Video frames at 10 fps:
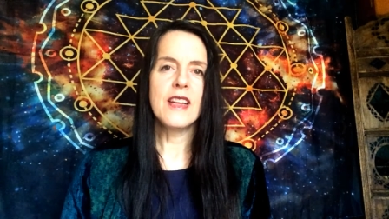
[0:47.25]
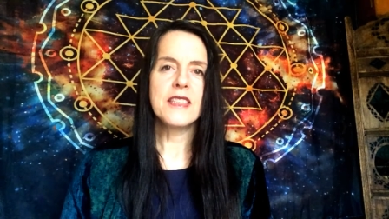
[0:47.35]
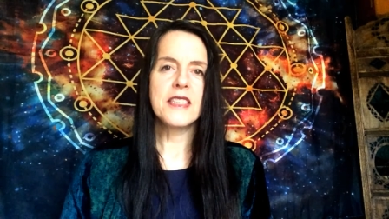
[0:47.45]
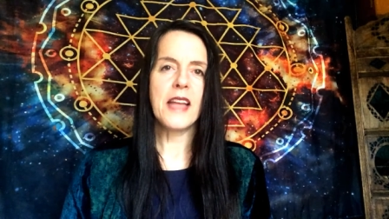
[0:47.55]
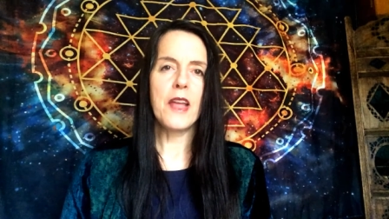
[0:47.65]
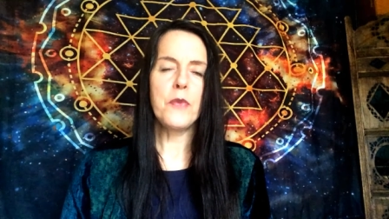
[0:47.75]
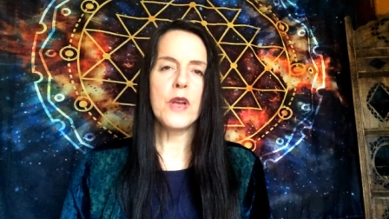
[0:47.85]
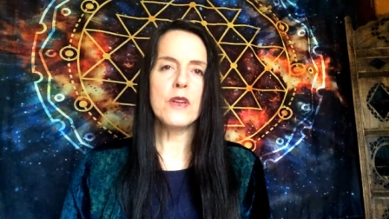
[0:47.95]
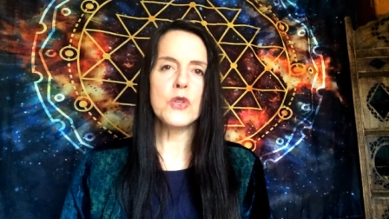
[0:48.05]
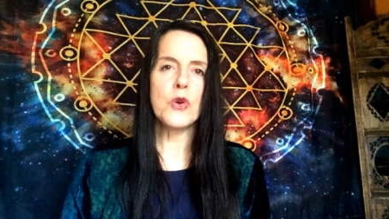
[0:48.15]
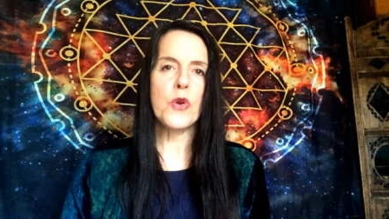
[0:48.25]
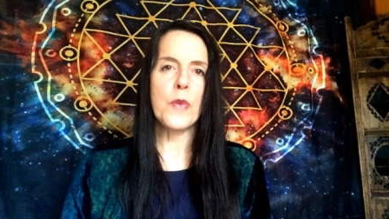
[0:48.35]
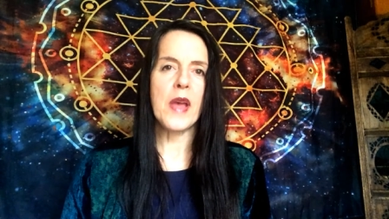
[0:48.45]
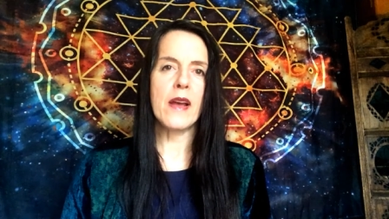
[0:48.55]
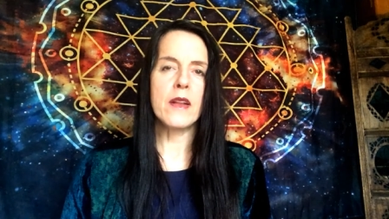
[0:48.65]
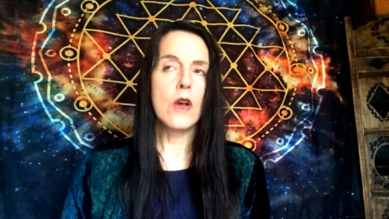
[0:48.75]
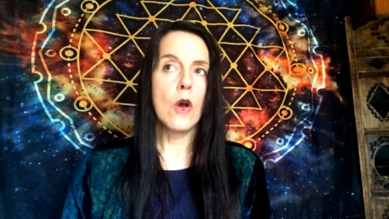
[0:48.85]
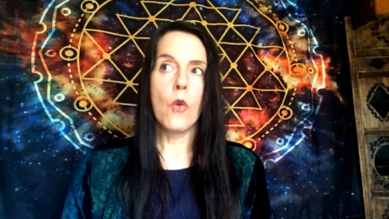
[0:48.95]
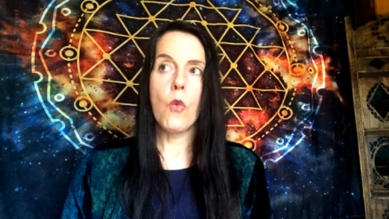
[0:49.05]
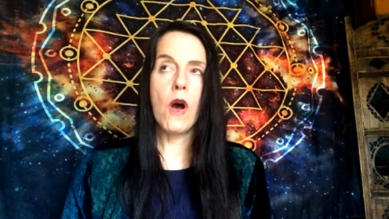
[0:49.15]
Today we're going to talk about
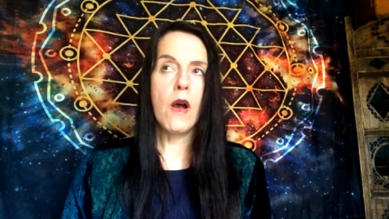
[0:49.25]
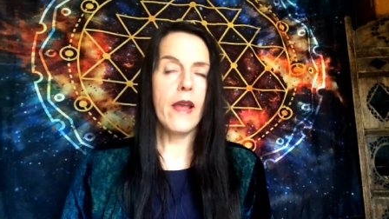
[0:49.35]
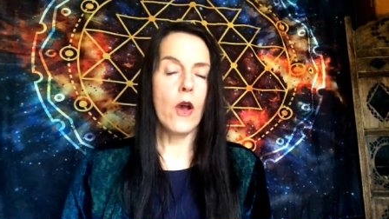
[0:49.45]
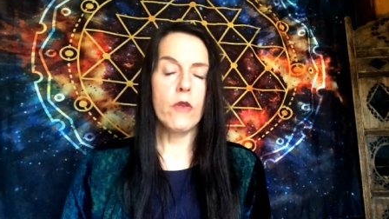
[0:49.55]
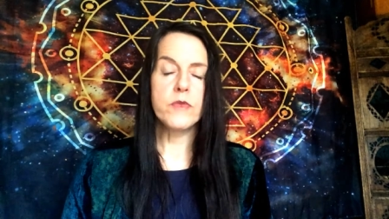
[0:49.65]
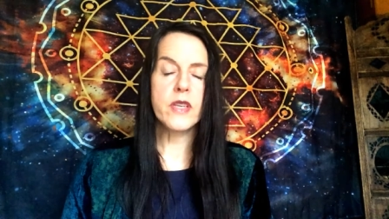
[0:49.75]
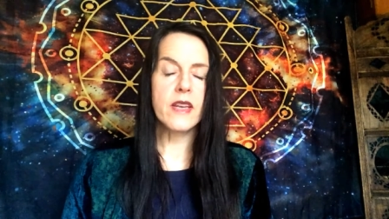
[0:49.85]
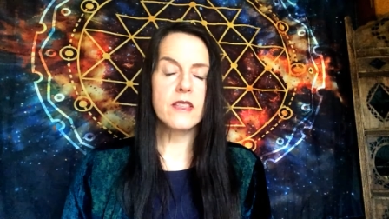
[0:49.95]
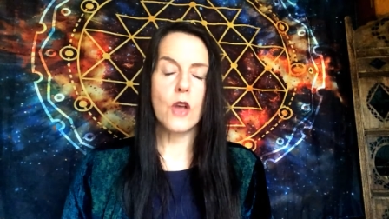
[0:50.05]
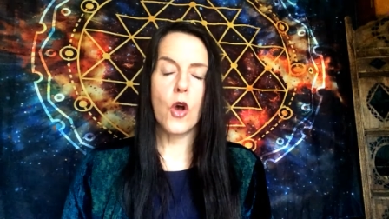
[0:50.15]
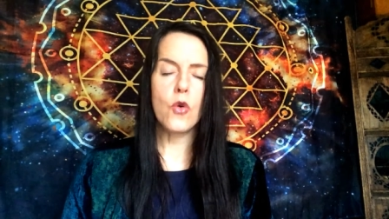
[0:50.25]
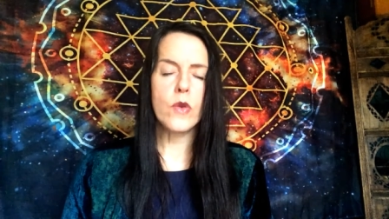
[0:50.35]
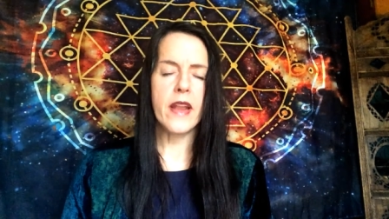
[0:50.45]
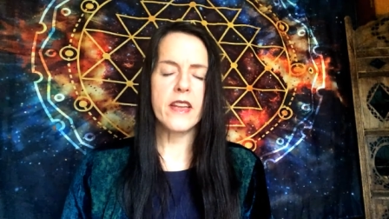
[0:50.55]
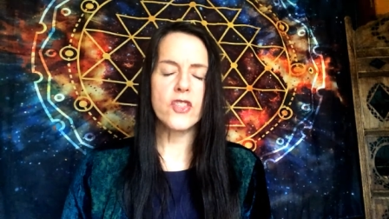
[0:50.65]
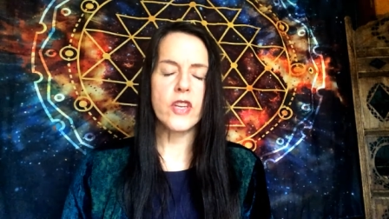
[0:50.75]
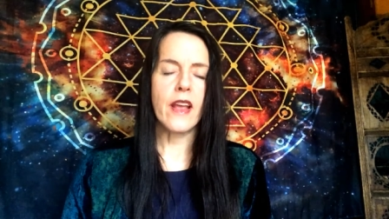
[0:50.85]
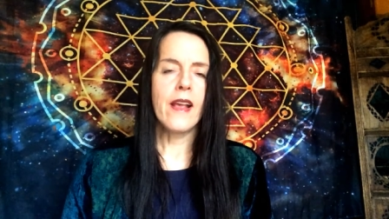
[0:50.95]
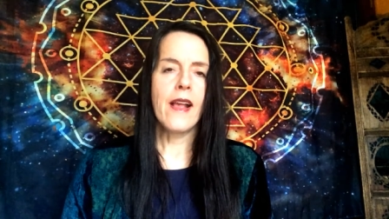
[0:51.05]
why objects hold energy,